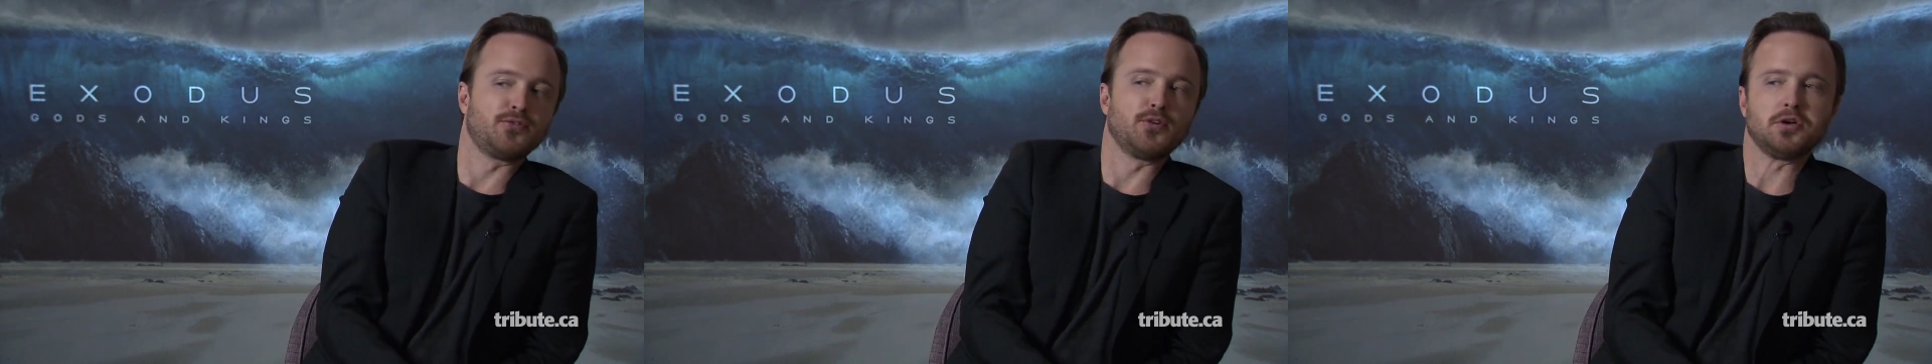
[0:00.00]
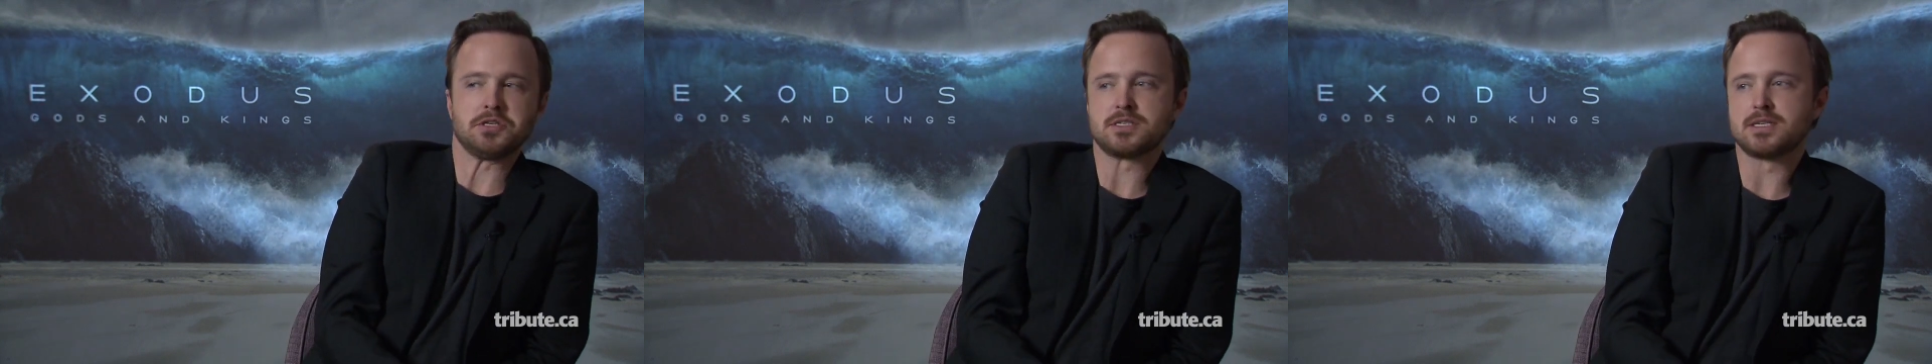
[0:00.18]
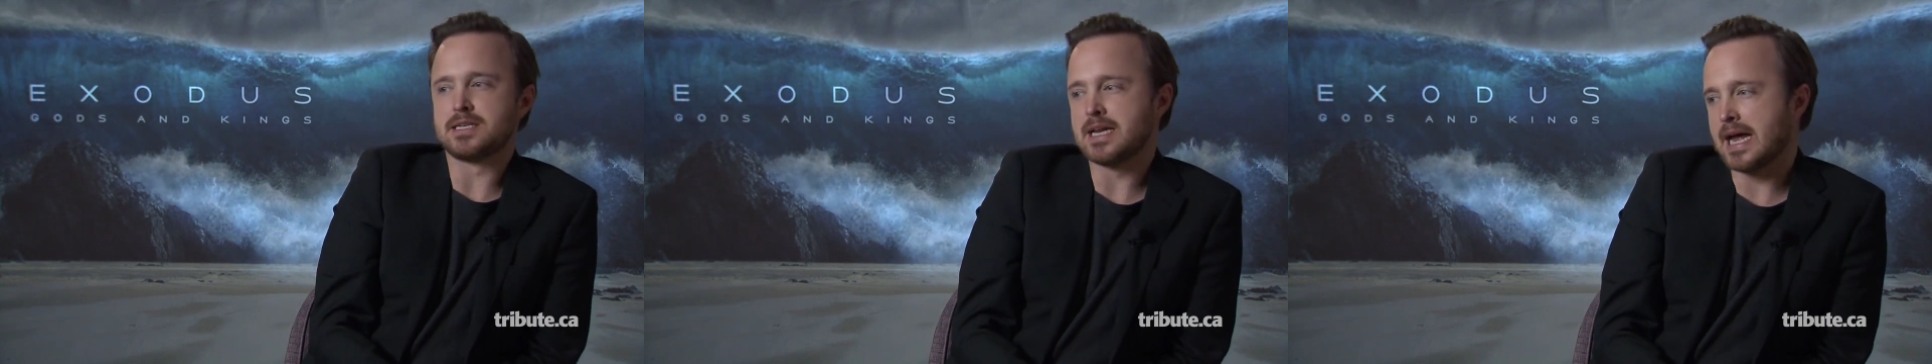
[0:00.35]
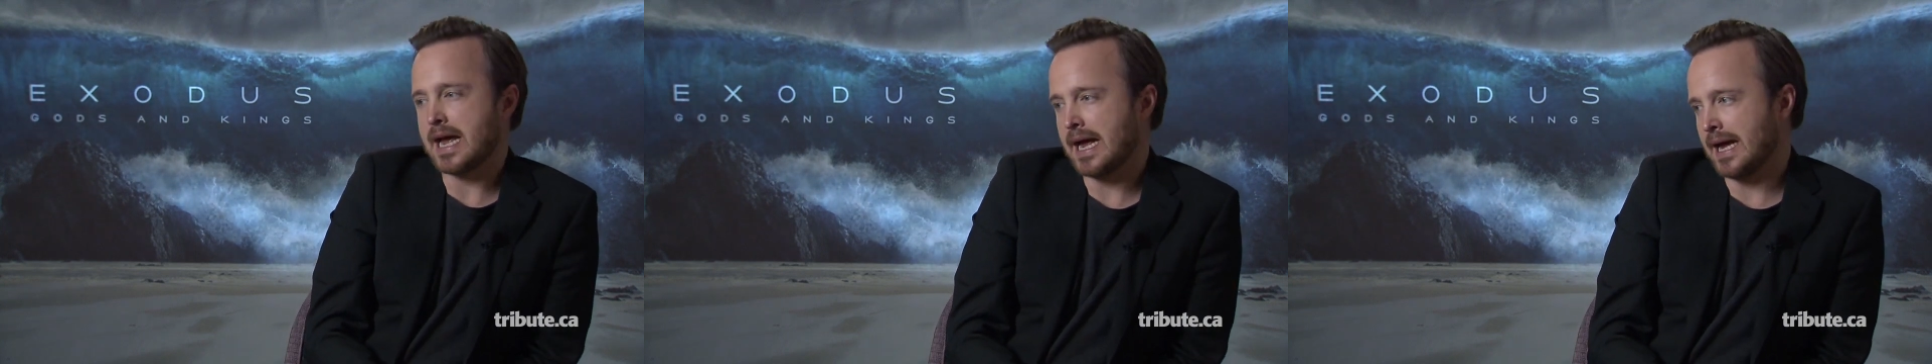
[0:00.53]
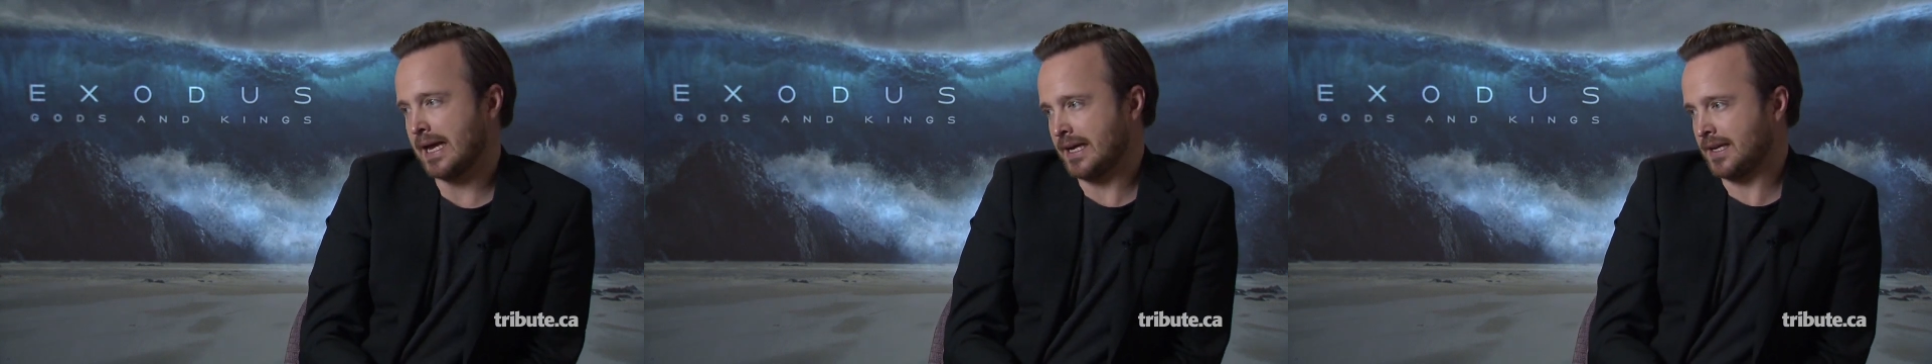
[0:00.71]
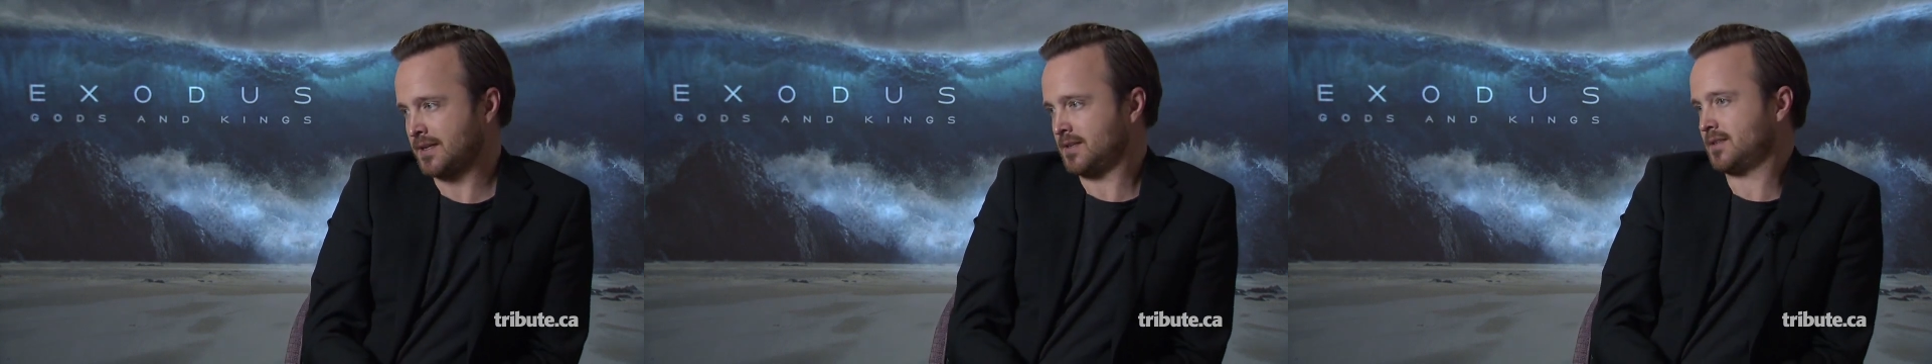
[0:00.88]
first
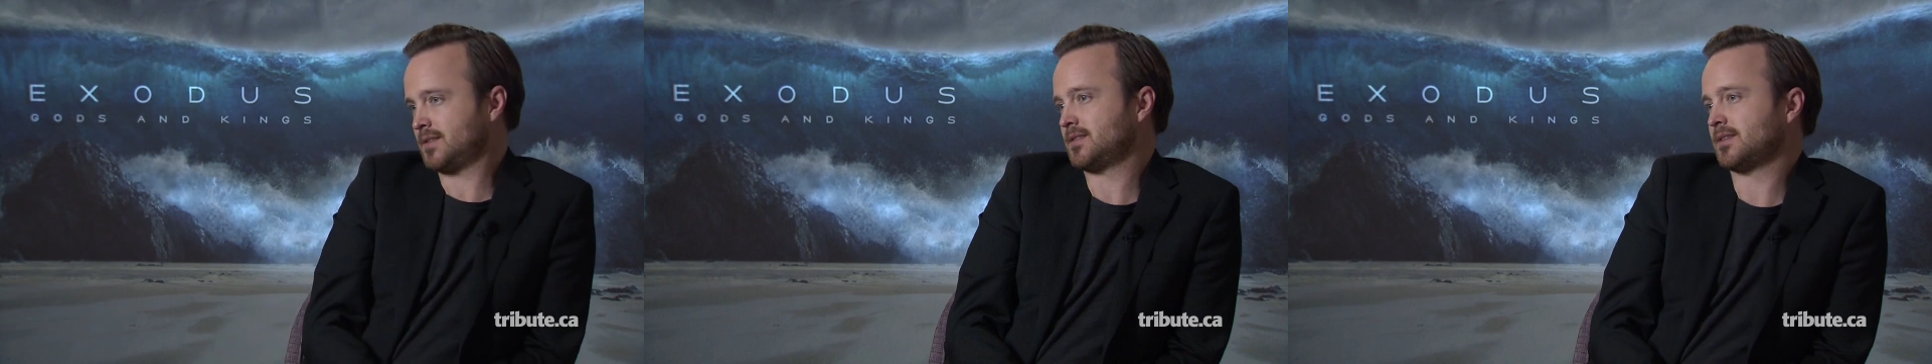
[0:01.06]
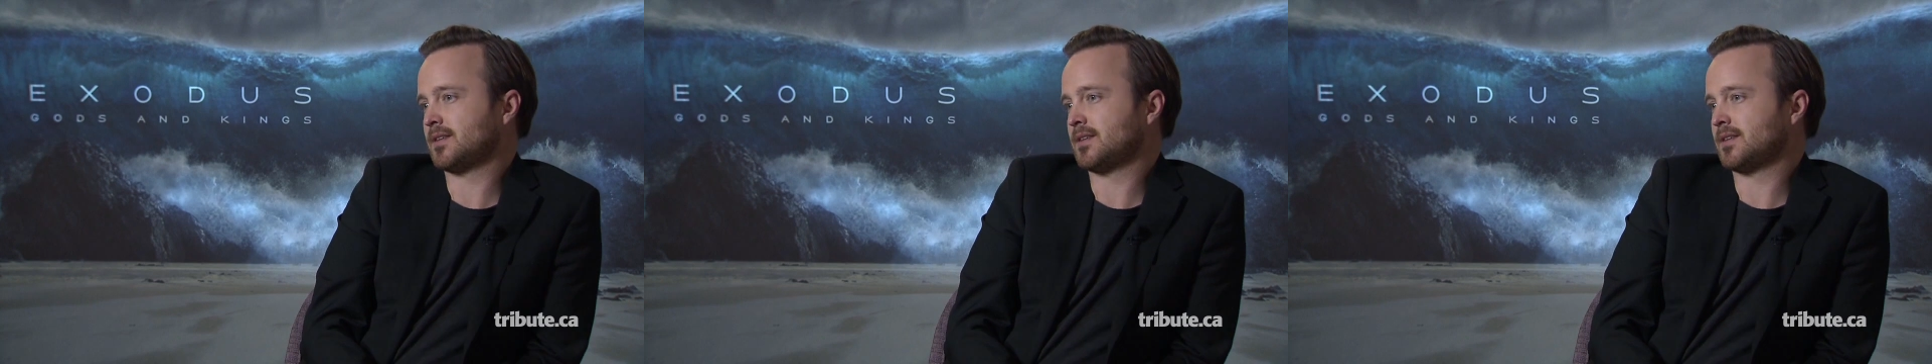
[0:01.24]
day